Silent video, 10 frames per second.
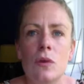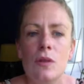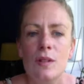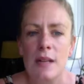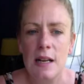
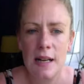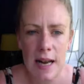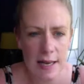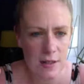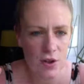us
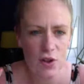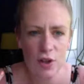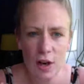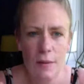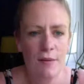getting to the
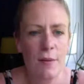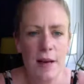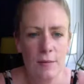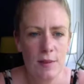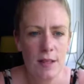top of the
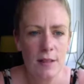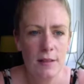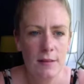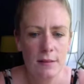mountain.